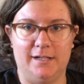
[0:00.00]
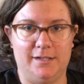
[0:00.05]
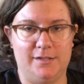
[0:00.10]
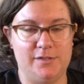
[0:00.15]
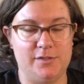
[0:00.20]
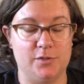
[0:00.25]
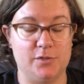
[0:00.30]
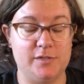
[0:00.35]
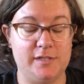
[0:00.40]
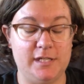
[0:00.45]

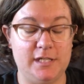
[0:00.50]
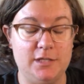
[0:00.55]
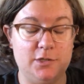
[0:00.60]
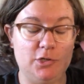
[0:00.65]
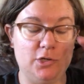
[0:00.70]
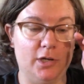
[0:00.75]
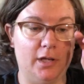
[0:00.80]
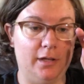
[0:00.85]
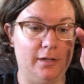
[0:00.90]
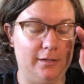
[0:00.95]
Circe
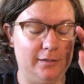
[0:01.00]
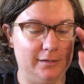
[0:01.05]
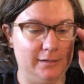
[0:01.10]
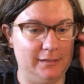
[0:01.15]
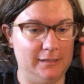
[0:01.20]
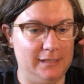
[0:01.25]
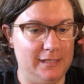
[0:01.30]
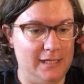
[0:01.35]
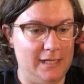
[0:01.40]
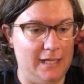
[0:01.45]
shawl,
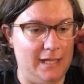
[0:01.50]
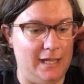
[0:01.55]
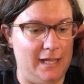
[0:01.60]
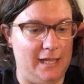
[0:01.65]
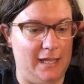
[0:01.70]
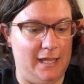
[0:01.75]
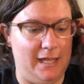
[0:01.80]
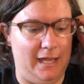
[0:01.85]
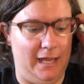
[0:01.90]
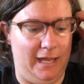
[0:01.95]

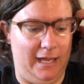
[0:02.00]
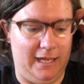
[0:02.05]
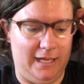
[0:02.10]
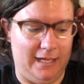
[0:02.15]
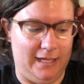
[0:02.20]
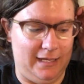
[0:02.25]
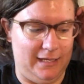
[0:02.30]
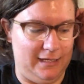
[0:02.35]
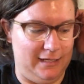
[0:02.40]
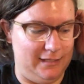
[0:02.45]

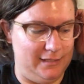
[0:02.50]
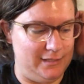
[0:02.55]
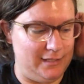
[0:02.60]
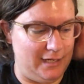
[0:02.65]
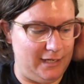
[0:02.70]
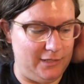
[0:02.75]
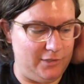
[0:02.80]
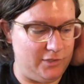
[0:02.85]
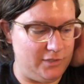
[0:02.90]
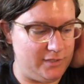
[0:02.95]
and
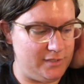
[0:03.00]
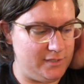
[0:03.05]
I